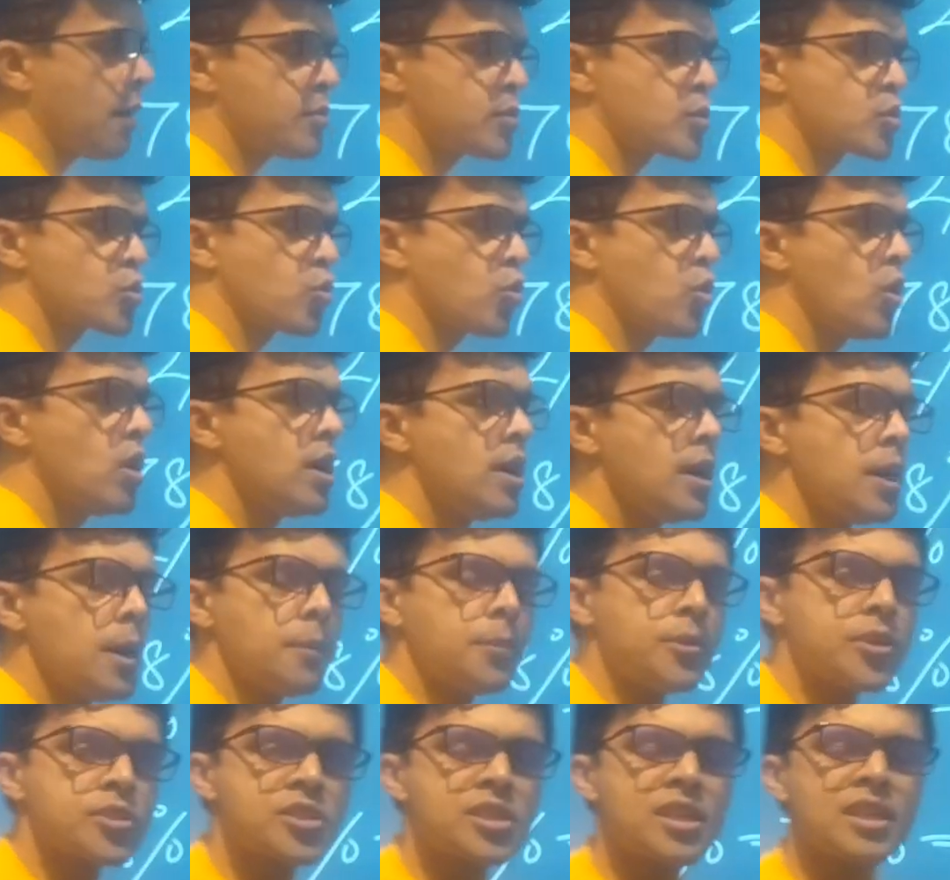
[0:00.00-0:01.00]
comes to
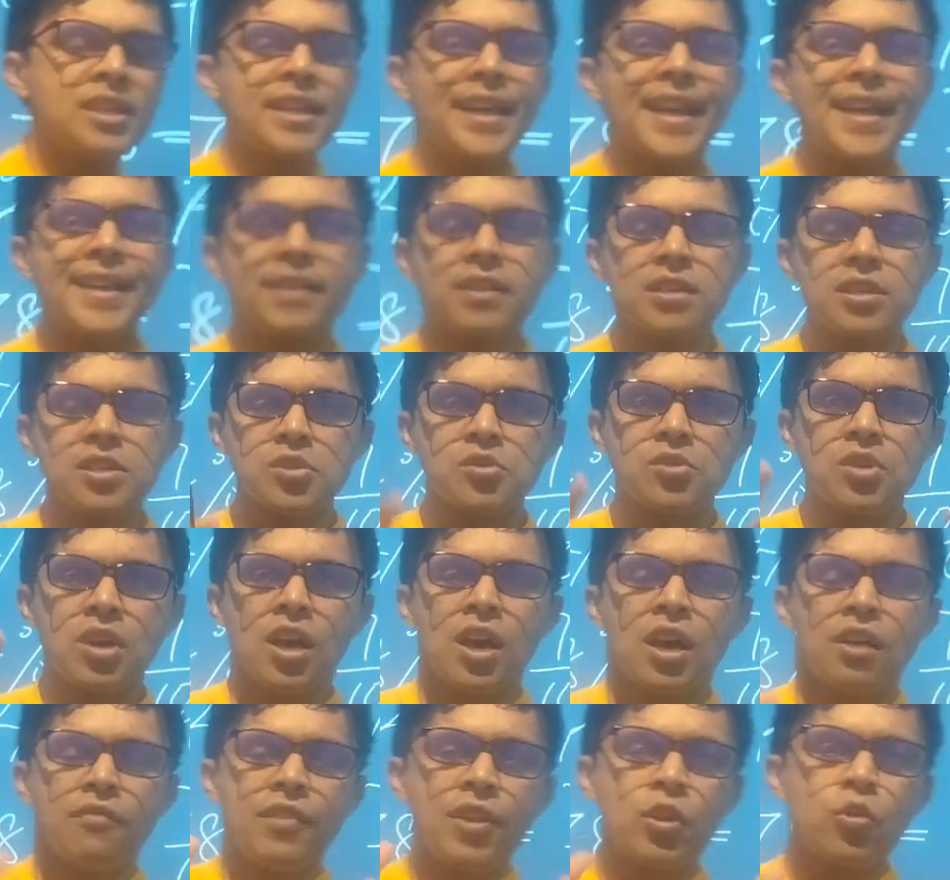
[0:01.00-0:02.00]
percentages,